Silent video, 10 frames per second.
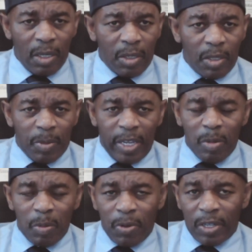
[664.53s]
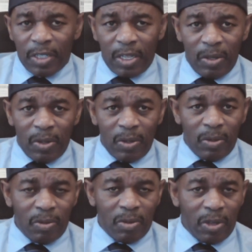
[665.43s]
She became a prosecutor,
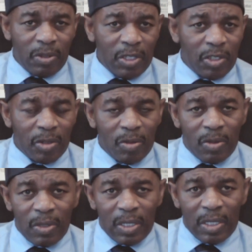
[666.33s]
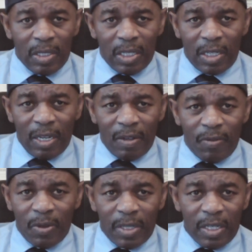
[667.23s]
attorney general in
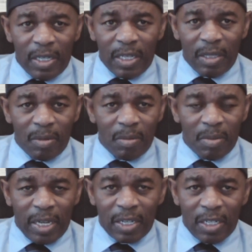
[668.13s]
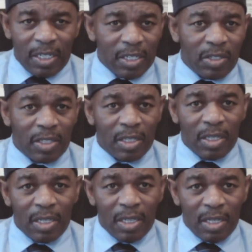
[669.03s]
California, and my goodness,
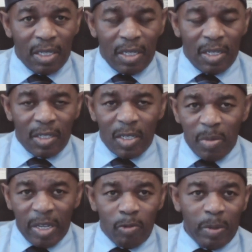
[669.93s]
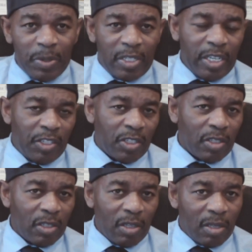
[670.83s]
she made a
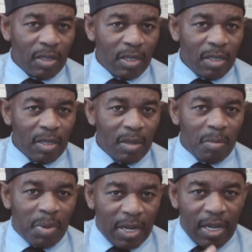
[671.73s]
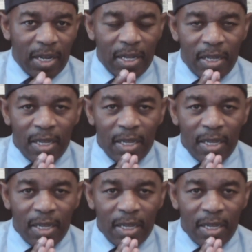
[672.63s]
reputation by